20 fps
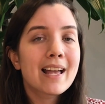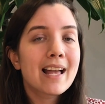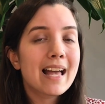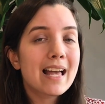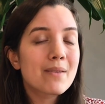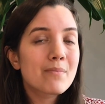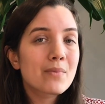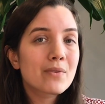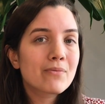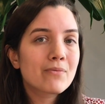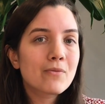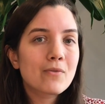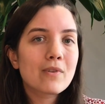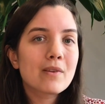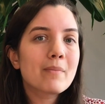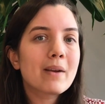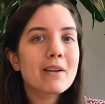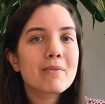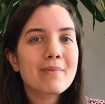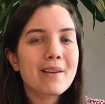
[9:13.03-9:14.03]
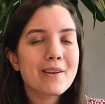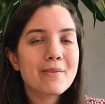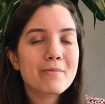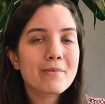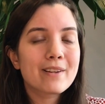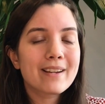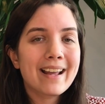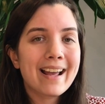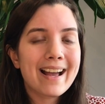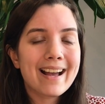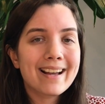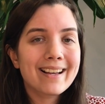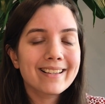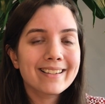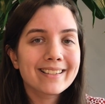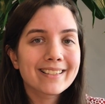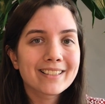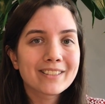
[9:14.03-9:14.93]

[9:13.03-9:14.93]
and before my right one had.